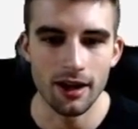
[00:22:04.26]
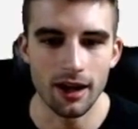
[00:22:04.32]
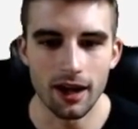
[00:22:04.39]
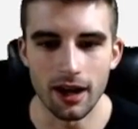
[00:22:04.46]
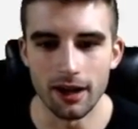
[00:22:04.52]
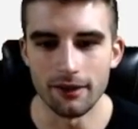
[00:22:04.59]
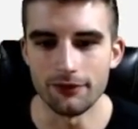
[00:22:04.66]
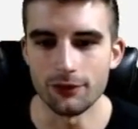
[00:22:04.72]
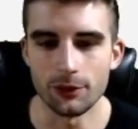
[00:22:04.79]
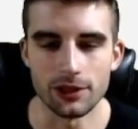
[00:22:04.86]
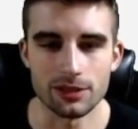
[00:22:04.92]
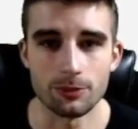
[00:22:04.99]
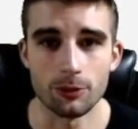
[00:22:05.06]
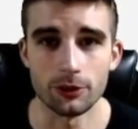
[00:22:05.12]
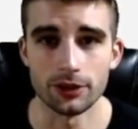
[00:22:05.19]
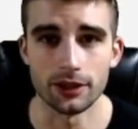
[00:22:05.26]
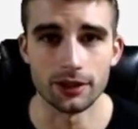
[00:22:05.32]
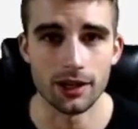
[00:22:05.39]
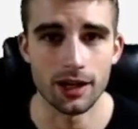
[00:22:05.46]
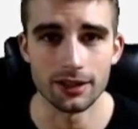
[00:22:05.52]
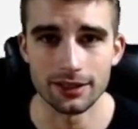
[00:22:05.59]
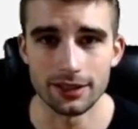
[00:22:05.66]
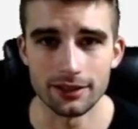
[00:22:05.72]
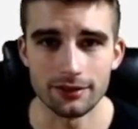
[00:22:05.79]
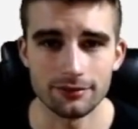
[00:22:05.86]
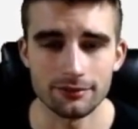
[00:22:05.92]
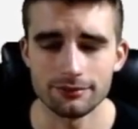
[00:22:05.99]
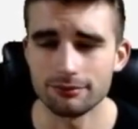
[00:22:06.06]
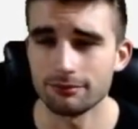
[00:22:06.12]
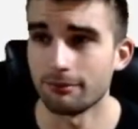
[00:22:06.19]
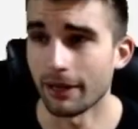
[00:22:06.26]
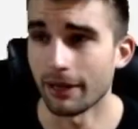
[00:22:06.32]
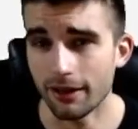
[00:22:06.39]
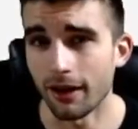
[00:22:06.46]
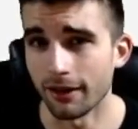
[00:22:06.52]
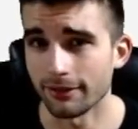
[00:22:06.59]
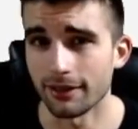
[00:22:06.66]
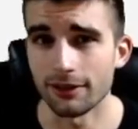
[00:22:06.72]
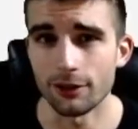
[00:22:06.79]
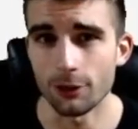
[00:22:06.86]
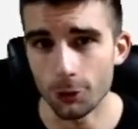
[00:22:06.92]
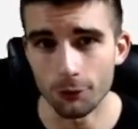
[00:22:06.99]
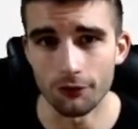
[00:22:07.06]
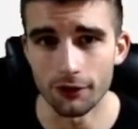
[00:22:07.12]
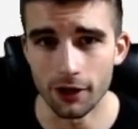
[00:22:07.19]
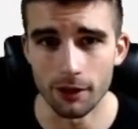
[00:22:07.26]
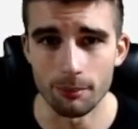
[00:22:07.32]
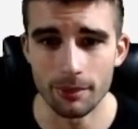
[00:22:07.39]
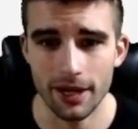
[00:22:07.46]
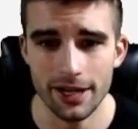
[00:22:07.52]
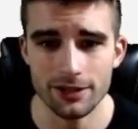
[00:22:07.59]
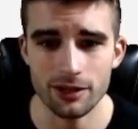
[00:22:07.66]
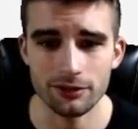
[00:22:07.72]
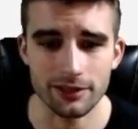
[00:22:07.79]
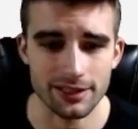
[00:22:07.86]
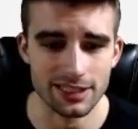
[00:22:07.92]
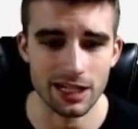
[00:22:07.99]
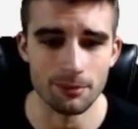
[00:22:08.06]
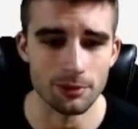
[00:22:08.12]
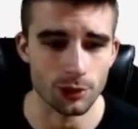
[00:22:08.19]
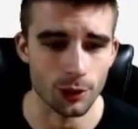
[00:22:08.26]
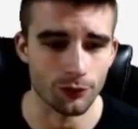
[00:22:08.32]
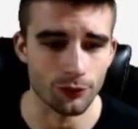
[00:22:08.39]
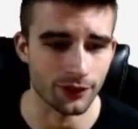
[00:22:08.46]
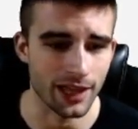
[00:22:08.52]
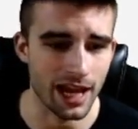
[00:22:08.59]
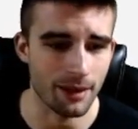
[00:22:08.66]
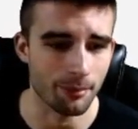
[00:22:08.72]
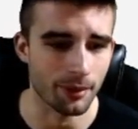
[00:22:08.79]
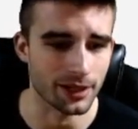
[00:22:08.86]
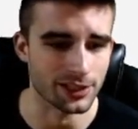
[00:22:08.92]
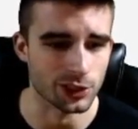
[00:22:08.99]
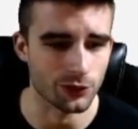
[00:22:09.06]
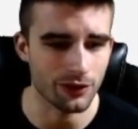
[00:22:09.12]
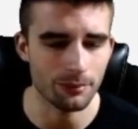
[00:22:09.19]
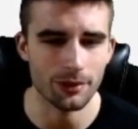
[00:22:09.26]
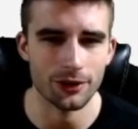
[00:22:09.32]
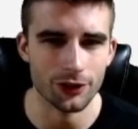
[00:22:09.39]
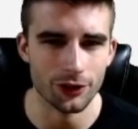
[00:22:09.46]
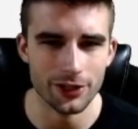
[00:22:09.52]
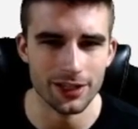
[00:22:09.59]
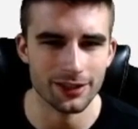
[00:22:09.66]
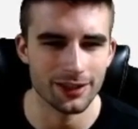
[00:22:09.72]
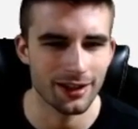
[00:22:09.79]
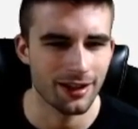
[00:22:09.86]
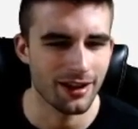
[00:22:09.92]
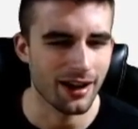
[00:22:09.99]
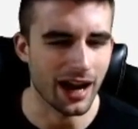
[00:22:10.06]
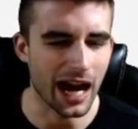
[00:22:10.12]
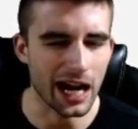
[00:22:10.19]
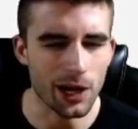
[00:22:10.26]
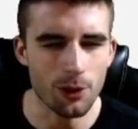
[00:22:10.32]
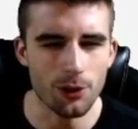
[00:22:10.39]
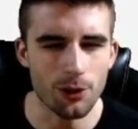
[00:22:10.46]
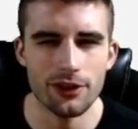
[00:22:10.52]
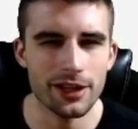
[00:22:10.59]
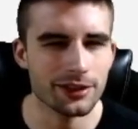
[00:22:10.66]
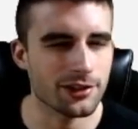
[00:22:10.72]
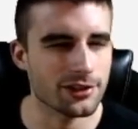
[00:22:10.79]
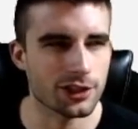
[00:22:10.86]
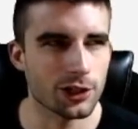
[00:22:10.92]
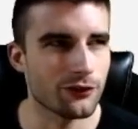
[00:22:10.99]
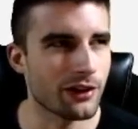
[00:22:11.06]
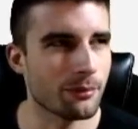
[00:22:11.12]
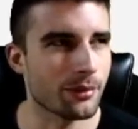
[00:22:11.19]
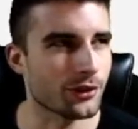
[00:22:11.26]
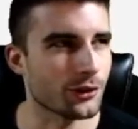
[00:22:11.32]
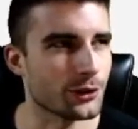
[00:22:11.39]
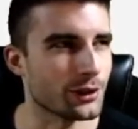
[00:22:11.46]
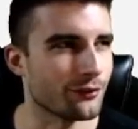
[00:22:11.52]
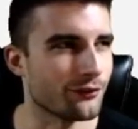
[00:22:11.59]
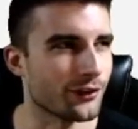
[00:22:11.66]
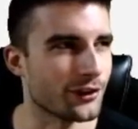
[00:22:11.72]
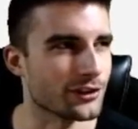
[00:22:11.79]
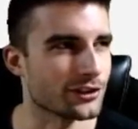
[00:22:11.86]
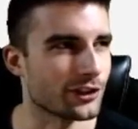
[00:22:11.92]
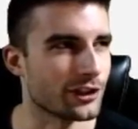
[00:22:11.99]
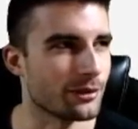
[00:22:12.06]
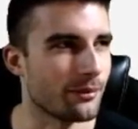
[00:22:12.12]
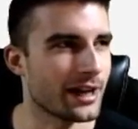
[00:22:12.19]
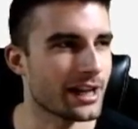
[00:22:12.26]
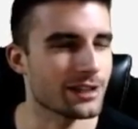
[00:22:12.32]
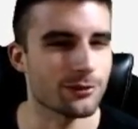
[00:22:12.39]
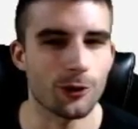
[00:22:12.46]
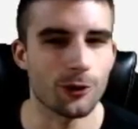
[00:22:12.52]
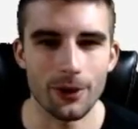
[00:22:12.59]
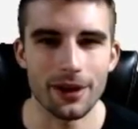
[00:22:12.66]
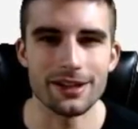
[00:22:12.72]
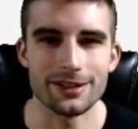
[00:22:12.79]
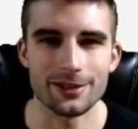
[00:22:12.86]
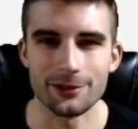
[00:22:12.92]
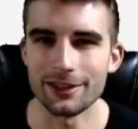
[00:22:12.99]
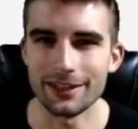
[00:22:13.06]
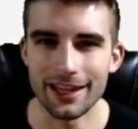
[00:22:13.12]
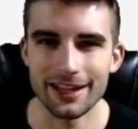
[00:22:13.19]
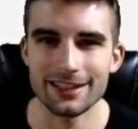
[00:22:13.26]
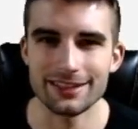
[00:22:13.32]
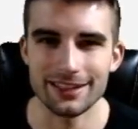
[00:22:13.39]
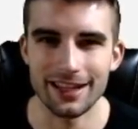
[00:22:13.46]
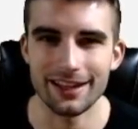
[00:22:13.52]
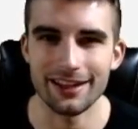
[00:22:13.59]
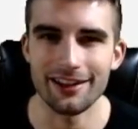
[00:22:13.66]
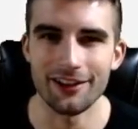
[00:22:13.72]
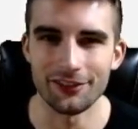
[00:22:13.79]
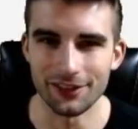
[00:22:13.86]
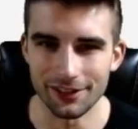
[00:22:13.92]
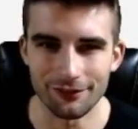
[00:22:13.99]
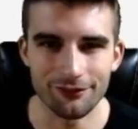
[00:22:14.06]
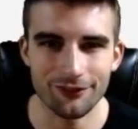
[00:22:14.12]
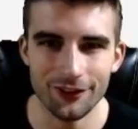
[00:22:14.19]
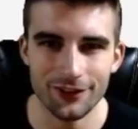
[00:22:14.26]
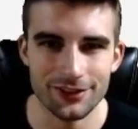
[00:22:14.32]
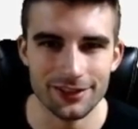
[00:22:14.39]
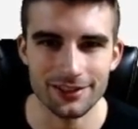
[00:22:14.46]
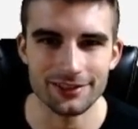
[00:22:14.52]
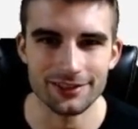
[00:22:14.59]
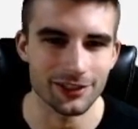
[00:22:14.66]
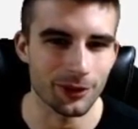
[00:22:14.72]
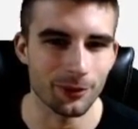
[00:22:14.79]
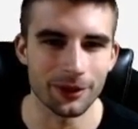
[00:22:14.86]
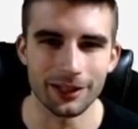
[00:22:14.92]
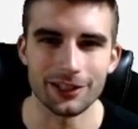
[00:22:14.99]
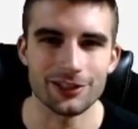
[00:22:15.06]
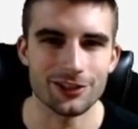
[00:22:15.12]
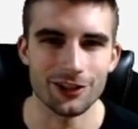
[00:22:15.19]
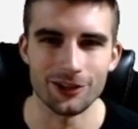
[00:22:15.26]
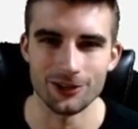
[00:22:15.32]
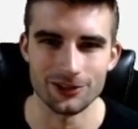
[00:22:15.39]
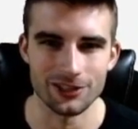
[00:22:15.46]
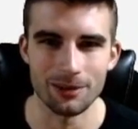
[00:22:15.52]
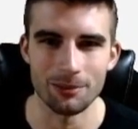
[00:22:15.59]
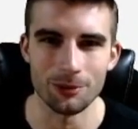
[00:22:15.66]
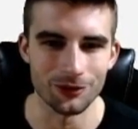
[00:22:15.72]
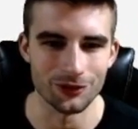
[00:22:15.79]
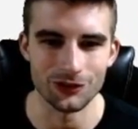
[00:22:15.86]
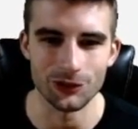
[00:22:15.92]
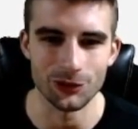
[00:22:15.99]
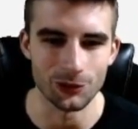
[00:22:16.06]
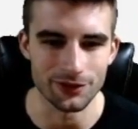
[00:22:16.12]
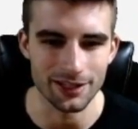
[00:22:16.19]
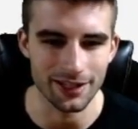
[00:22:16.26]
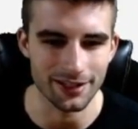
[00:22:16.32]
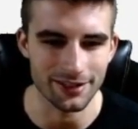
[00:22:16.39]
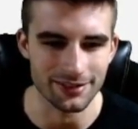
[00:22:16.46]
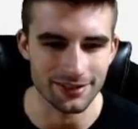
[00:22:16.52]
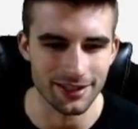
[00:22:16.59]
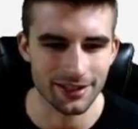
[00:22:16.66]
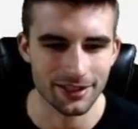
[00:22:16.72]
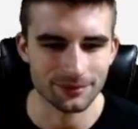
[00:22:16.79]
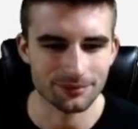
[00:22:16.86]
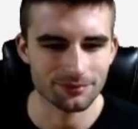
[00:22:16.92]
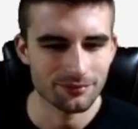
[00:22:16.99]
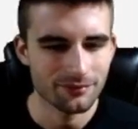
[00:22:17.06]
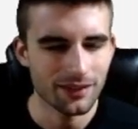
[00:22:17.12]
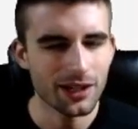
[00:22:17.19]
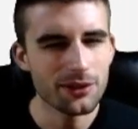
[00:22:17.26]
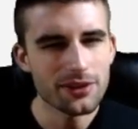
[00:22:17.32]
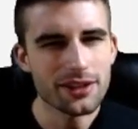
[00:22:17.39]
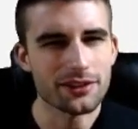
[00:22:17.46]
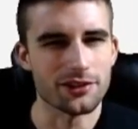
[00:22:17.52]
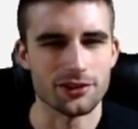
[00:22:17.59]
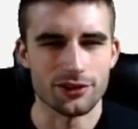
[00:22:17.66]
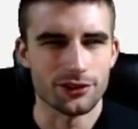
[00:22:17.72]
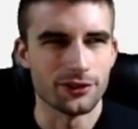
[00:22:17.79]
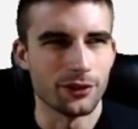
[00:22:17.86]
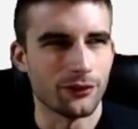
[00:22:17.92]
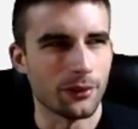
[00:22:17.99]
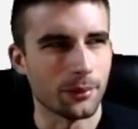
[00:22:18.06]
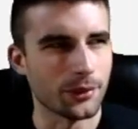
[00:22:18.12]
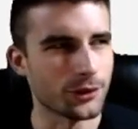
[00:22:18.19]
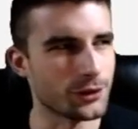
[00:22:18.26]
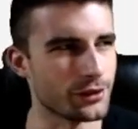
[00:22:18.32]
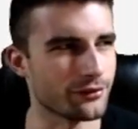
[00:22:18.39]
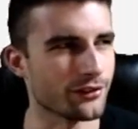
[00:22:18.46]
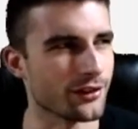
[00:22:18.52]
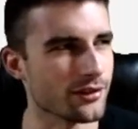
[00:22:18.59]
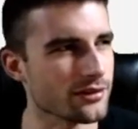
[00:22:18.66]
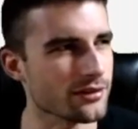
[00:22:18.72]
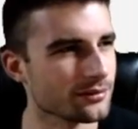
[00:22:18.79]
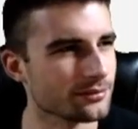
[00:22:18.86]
If you want to support the content, my content, over on Patreon, links down below for that, but it's November 30th. I don't think there's a November 31st, so you might as well wait until the next day on the 1st, because you don't want to get charged double in 2 days. I don't think there's a November 31st.